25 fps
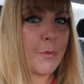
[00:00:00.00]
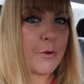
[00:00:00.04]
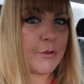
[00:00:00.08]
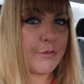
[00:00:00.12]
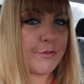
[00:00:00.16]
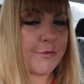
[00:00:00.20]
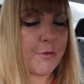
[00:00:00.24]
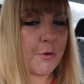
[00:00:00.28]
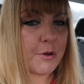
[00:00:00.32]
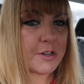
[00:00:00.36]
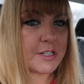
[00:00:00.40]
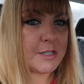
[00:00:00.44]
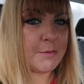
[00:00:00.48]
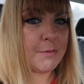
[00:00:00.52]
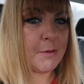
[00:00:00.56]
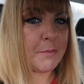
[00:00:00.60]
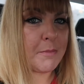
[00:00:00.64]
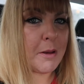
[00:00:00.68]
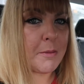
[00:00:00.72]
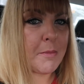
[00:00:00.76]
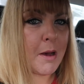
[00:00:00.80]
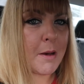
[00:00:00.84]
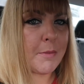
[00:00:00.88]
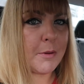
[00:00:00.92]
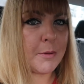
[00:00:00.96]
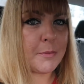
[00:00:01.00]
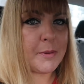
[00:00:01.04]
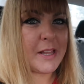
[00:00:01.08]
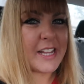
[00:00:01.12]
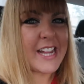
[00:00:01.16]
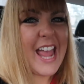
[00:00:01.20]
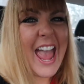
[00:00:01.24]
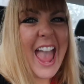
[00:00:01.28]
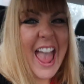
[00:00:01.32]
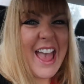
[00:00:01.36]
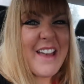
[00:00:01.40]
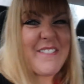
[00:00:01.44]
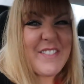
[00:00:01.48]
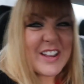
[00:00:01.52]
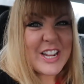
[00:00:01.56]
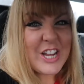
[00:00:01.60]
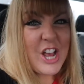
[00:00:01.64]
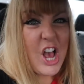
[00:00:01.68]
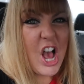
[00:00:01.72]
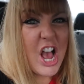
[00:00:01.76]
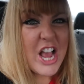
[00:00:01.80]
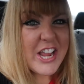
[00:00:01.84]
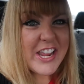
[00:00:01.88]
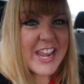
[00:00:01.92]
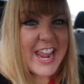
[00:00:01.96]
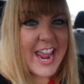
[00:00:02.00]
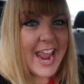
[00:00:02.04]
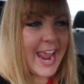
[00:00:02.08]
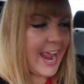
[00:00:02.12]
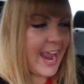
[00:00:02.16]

won't force it, but my mom will be like, have a cookie,